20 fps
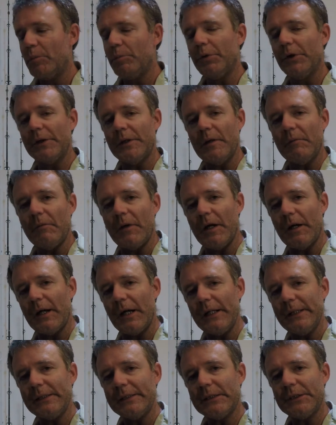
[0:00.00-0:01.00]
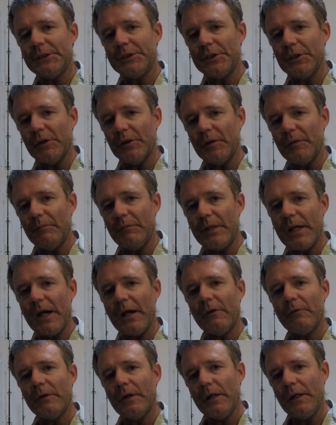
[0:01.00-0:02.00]
put them on ice, chill them
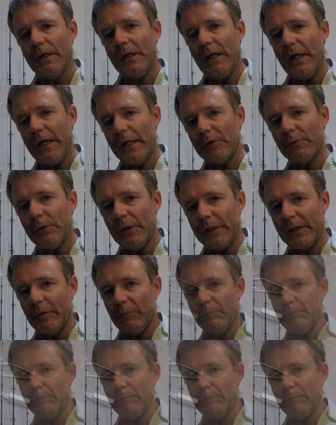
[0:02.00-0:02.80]
down, and rig them.